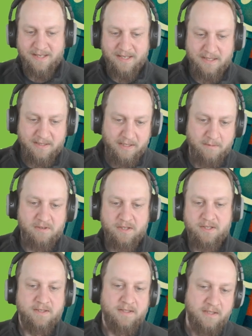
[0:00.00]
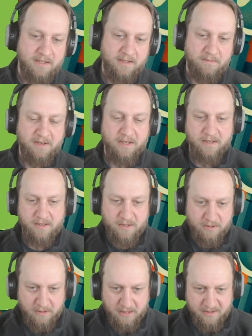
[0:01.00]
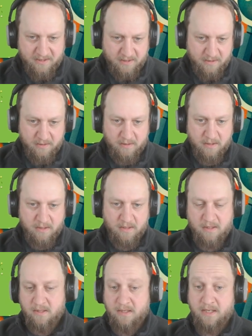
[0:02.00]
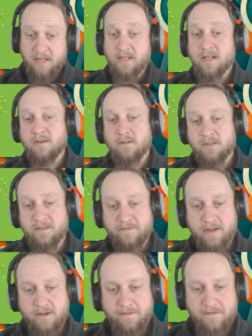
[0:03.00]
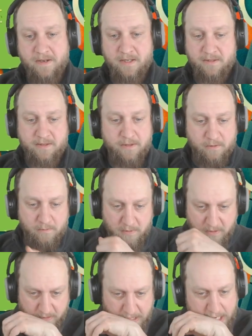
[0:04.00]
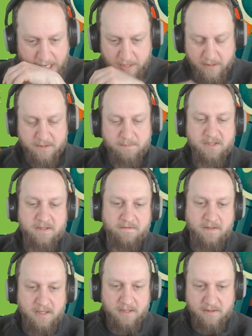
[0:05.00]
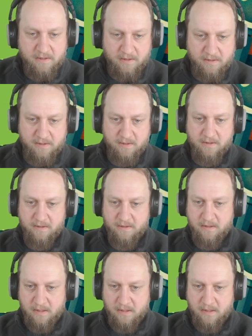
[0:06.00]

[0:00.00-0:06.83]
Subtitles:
establish a system I can trust, that I can also verify as a human in specific instances,